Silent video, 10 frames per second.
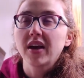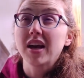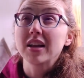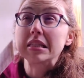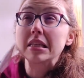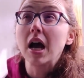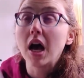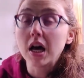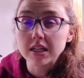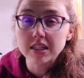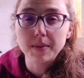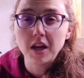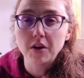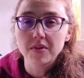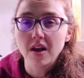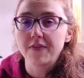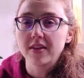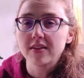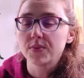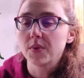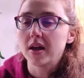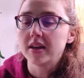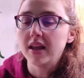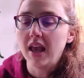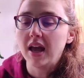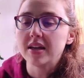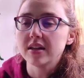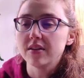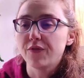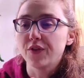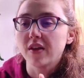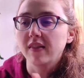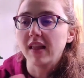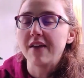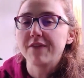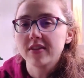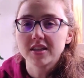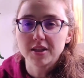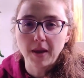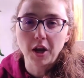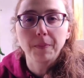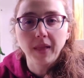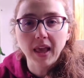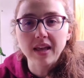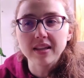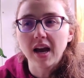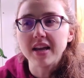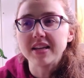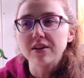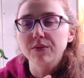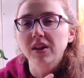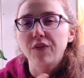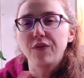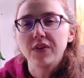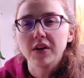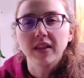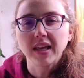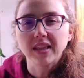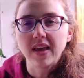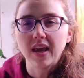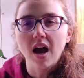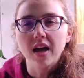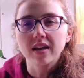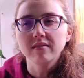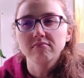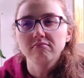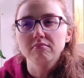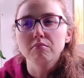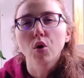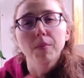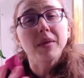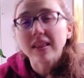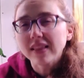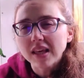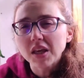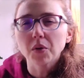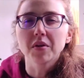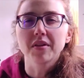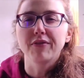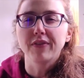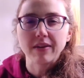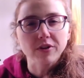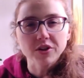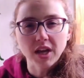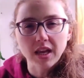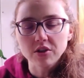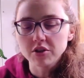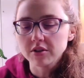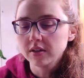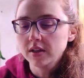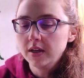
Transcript: I got a ton of tomatoes off of this one. And for the life of the tomato plant, I didn't really feel like they got more mealy or the flavor changed.